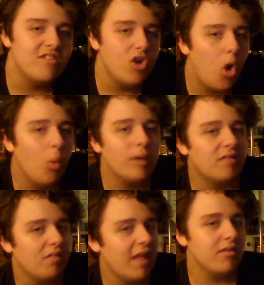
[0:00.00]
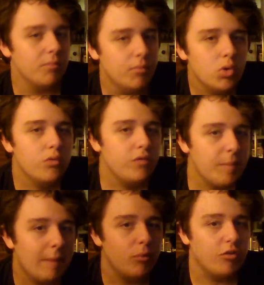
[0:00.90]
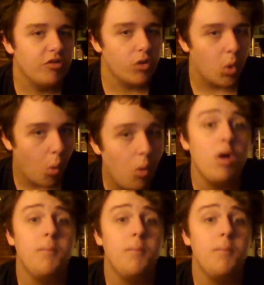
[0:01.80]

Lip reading: always like to move the members of the core.